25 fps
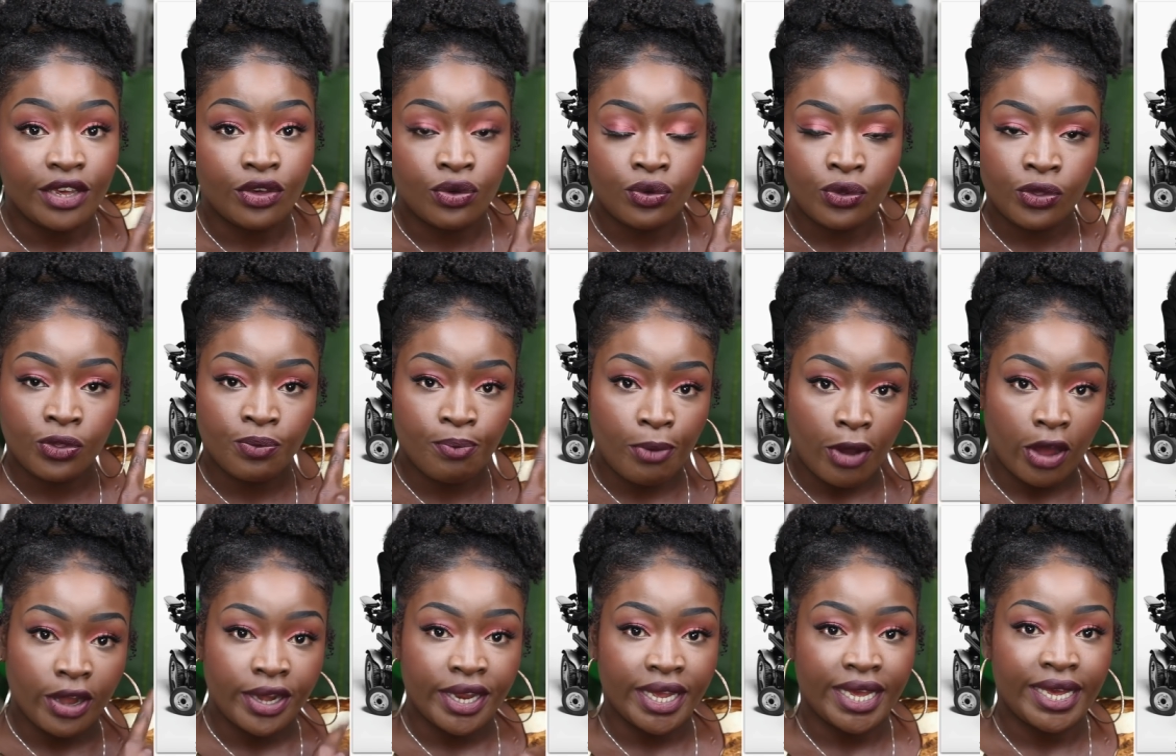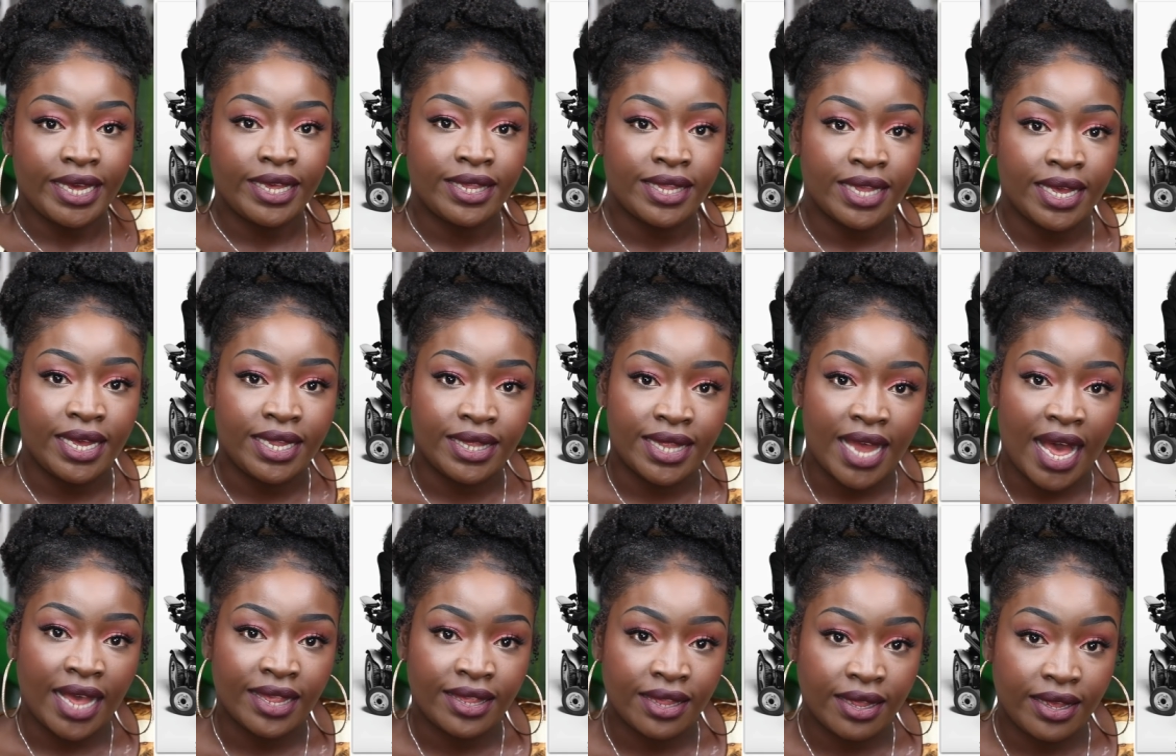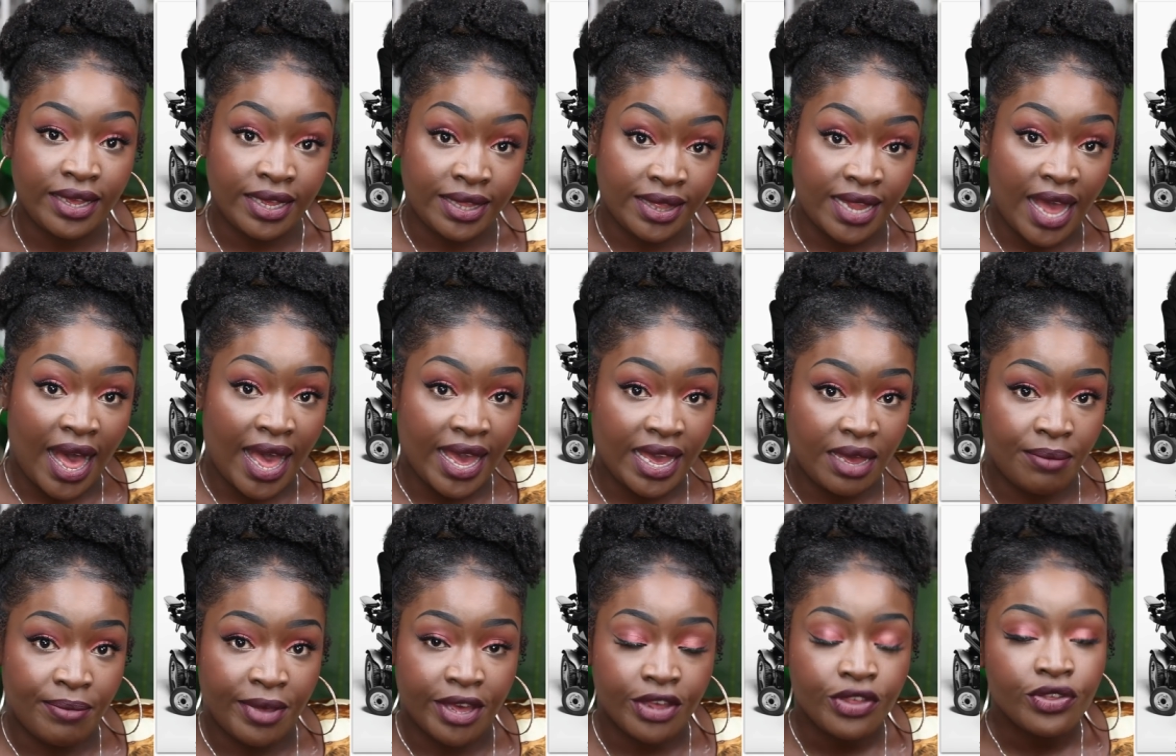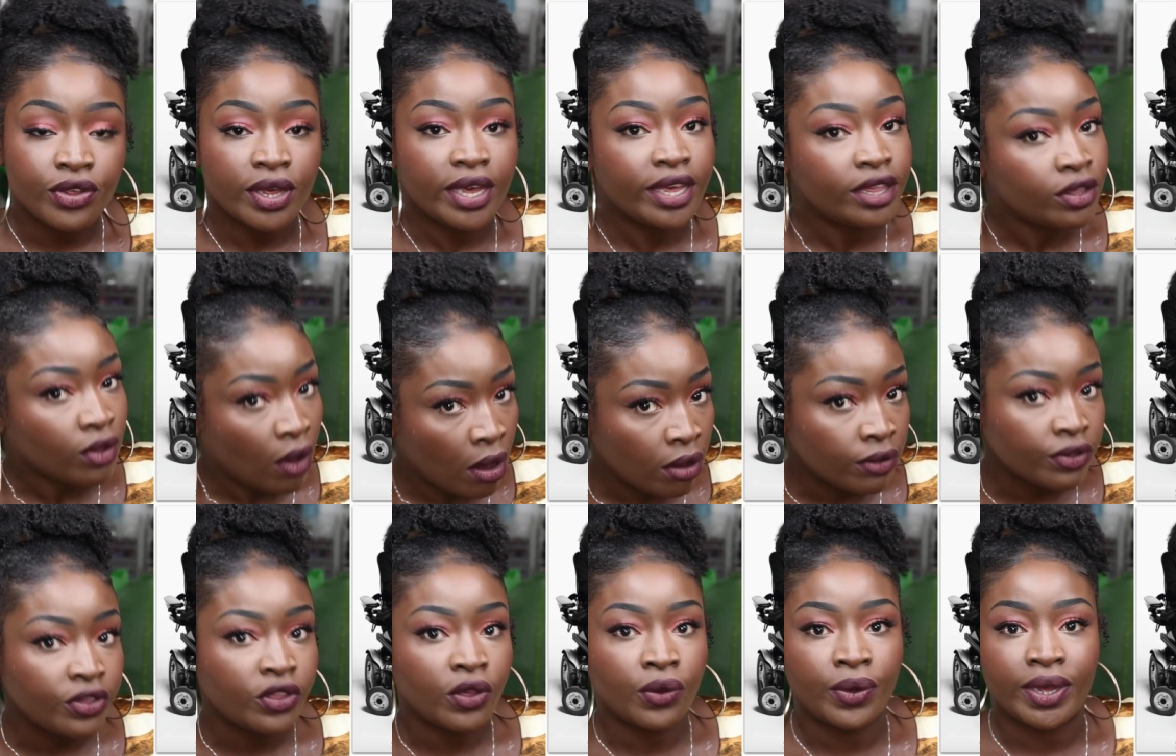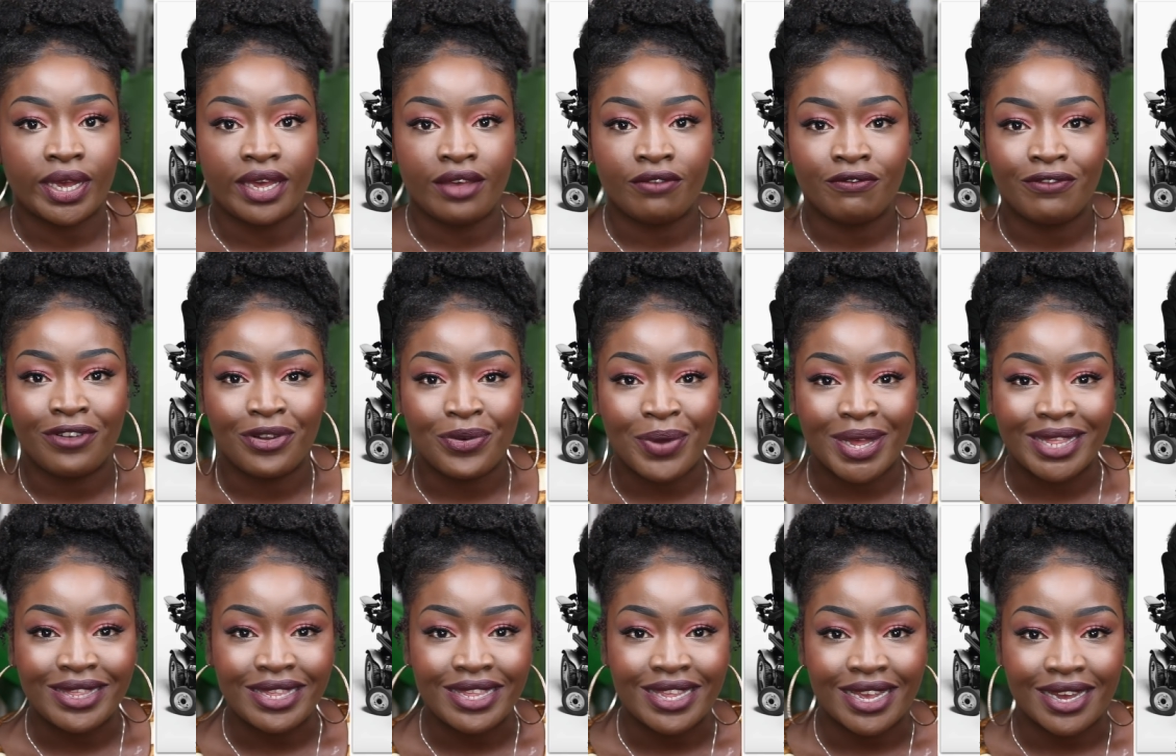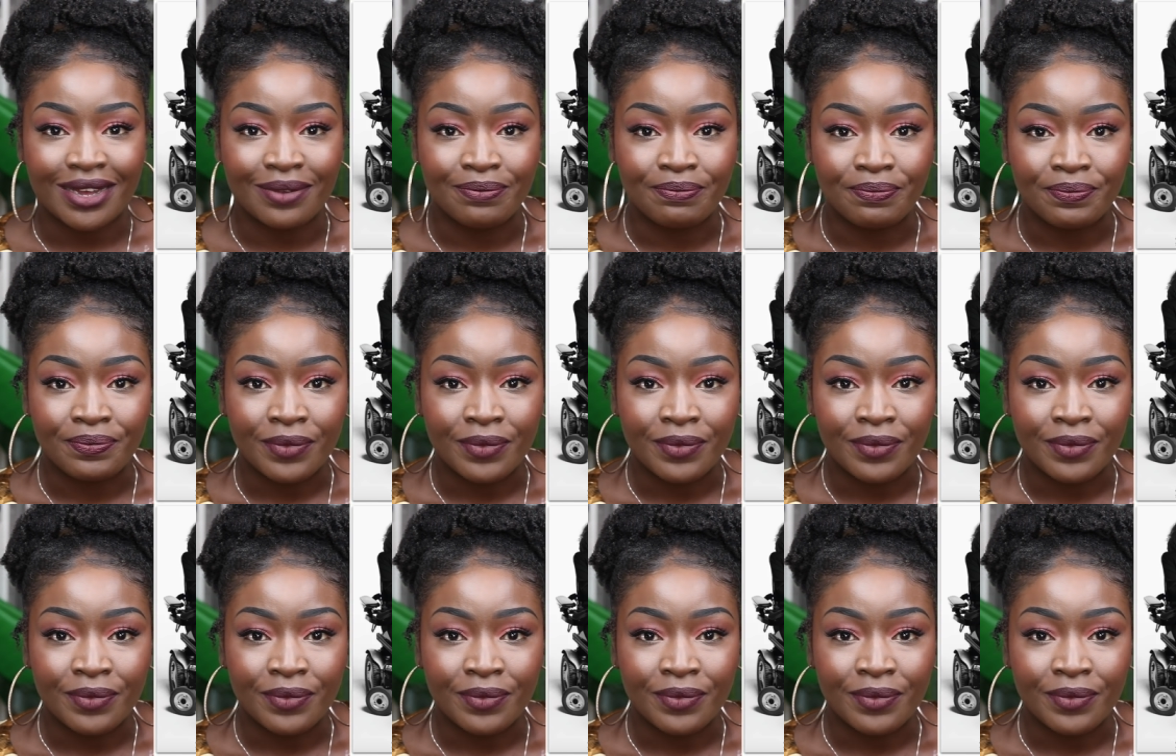whose body is in that in that image is also an influencer